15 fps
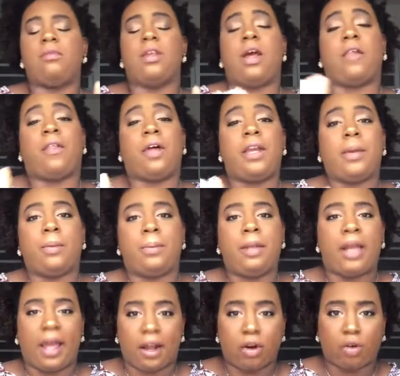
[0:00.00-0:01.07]
I thought they would be
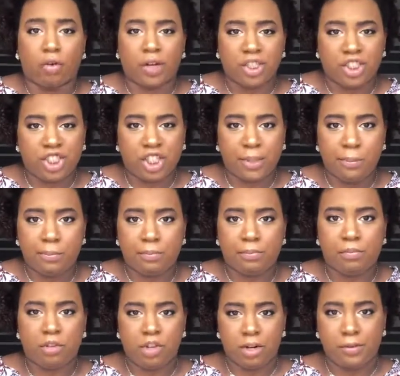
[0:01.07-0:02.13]
like crunchy,
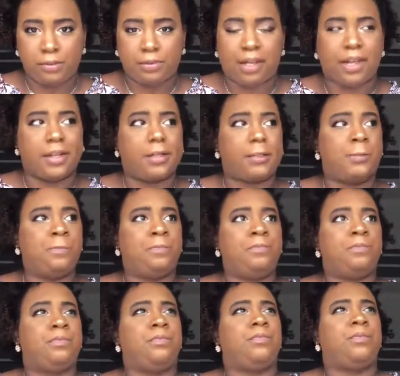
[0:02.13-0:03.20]
you know, like
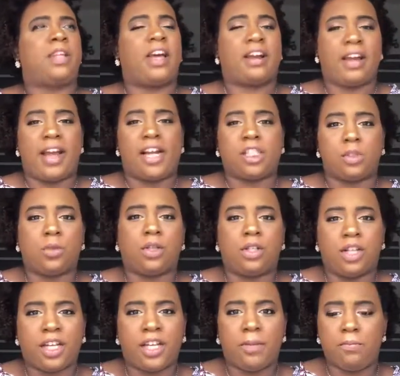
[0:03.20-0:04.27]
an actual
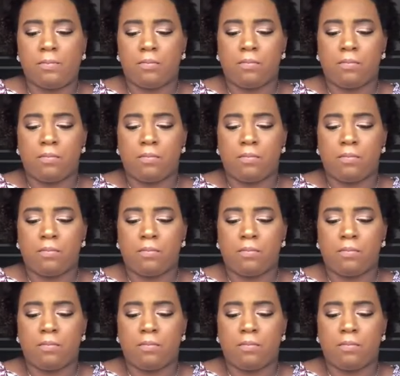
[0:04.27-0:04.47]
cookie.